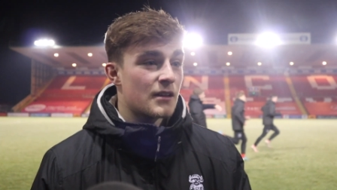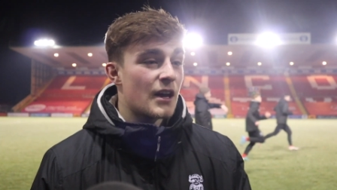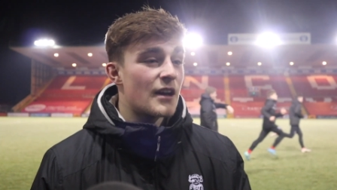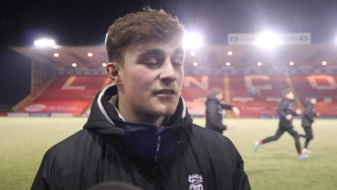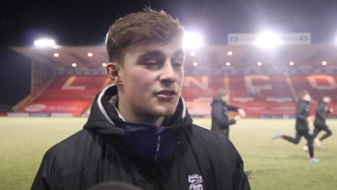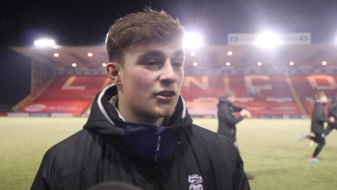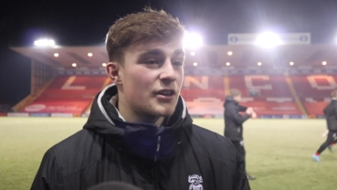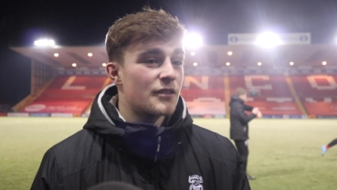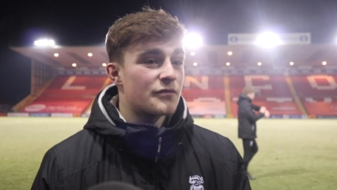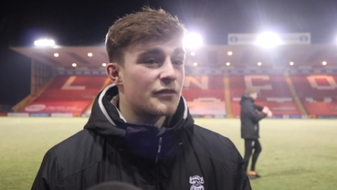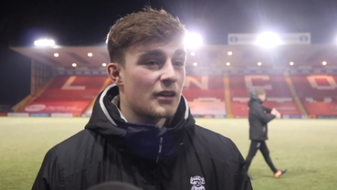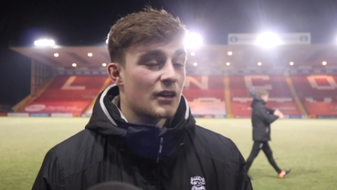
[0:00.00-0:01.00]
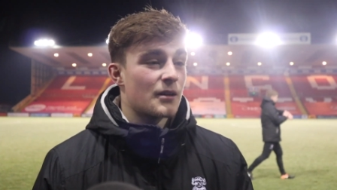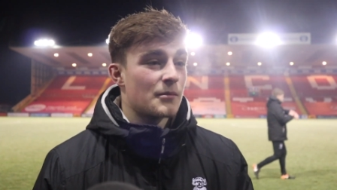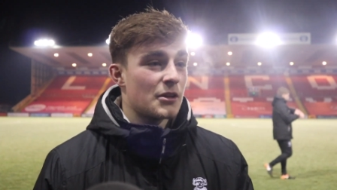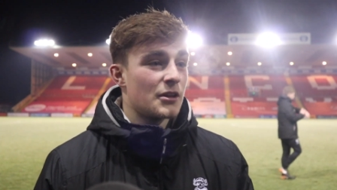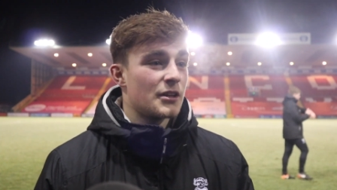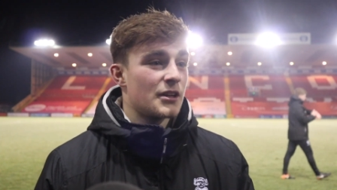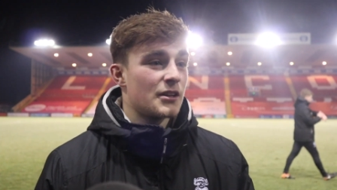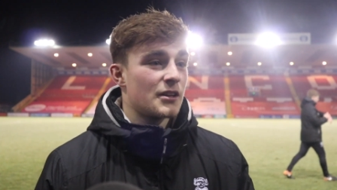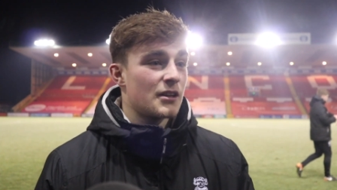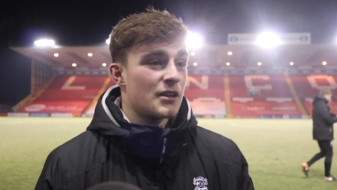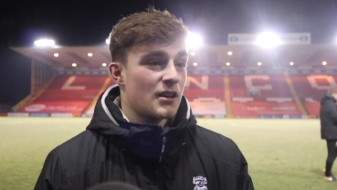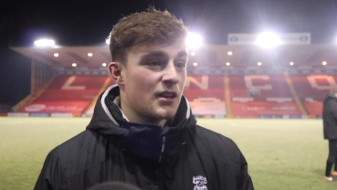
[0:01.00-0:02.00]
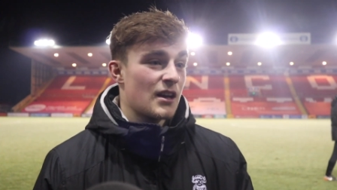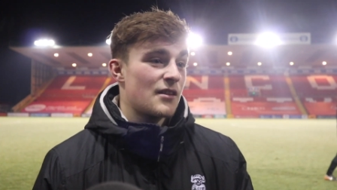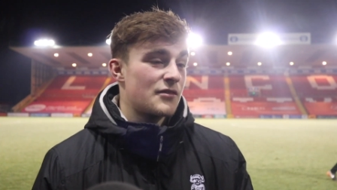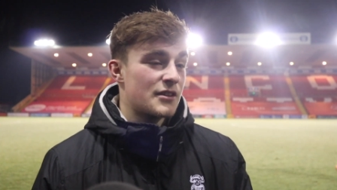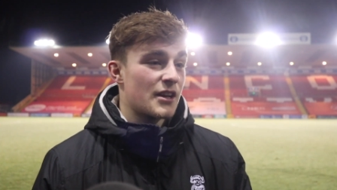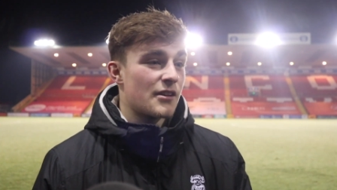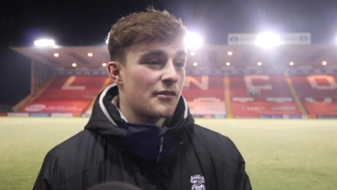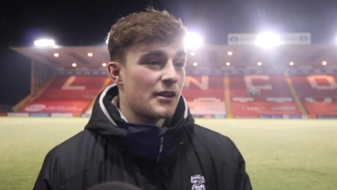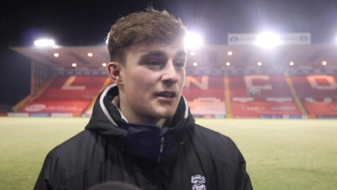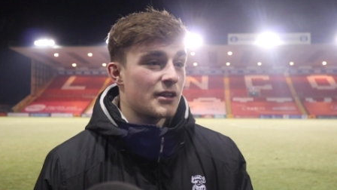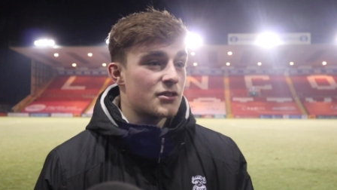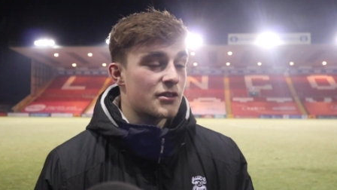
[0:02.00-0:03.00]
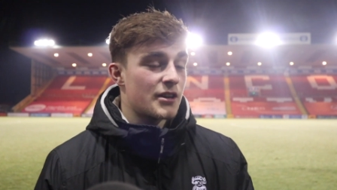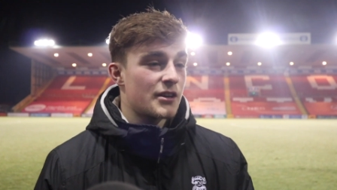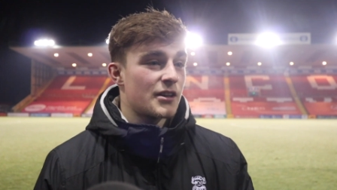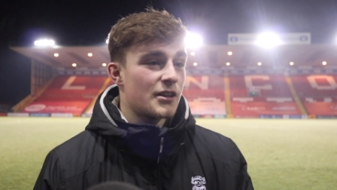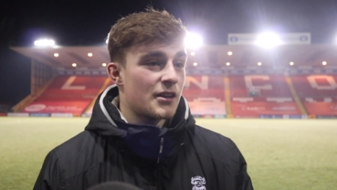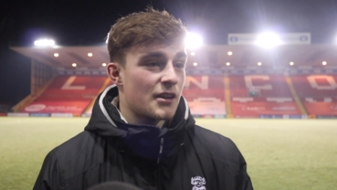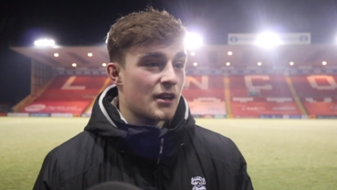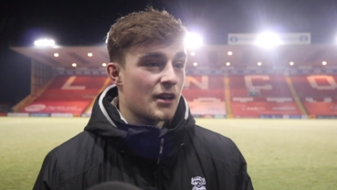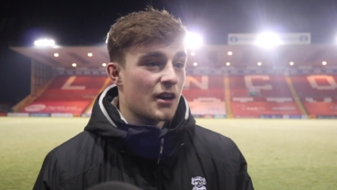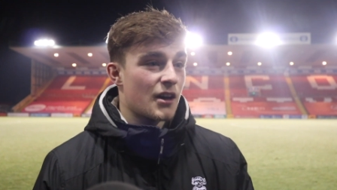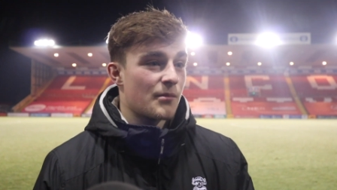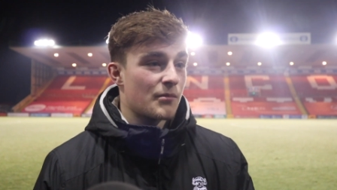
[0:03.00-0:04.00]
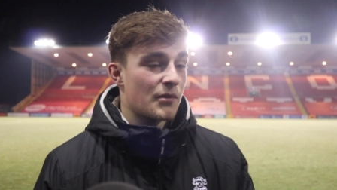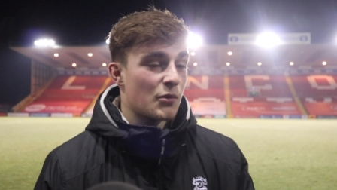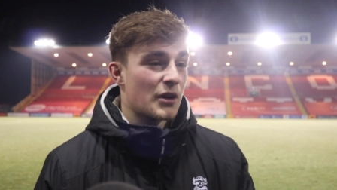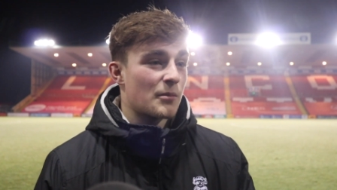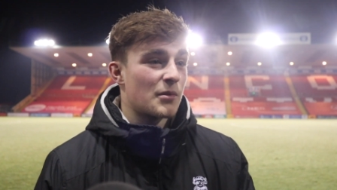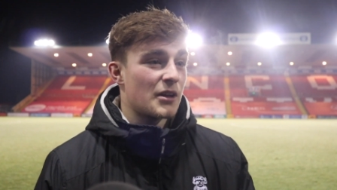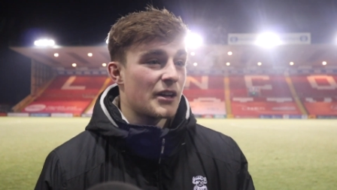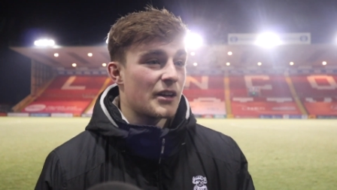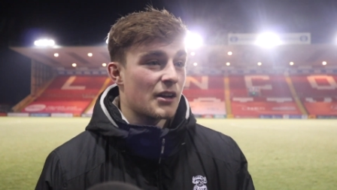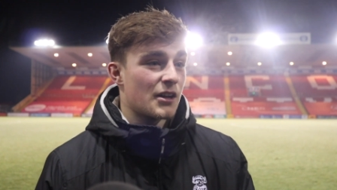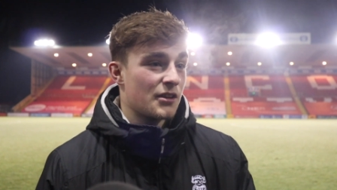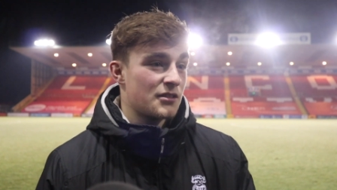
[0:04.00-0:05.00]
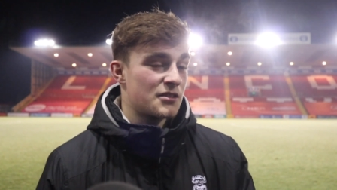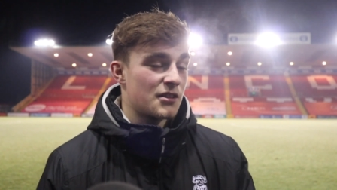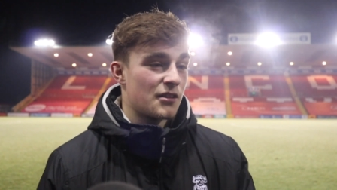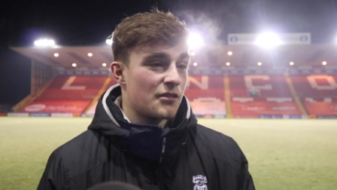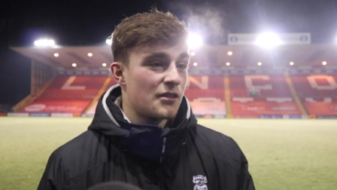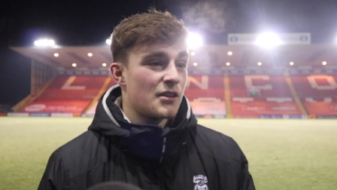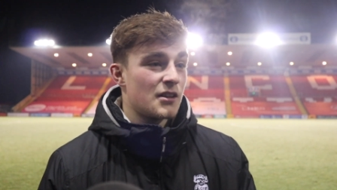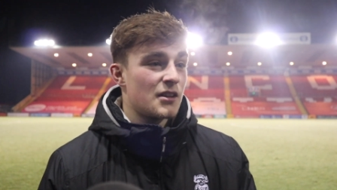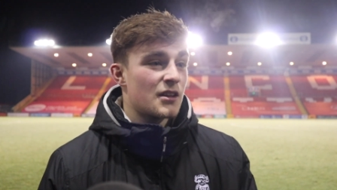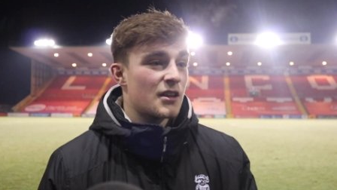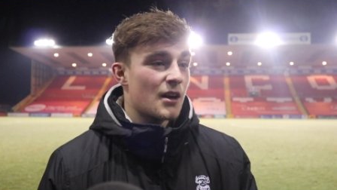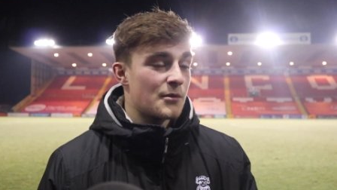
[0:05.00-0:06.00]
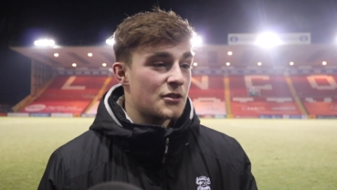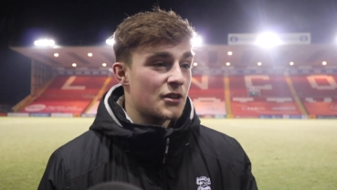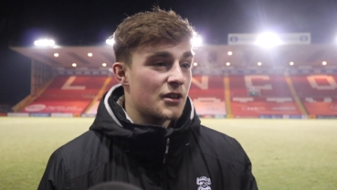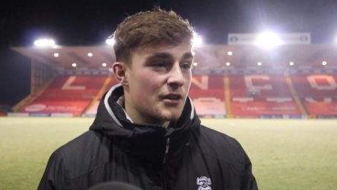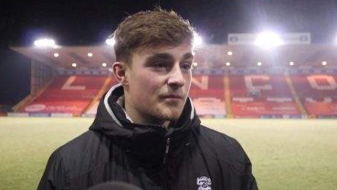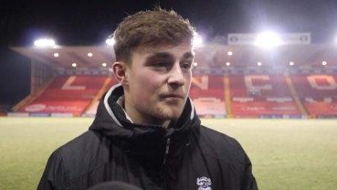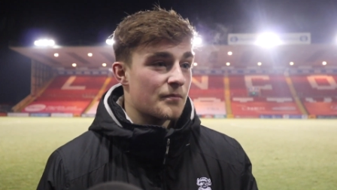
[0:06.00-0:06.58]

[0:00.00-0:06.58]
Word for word: Yeah, enjoyed it. Feel like I'm learning every day really in training. Um, when I'm playing, I learn, so yeah, I'm enjoying it.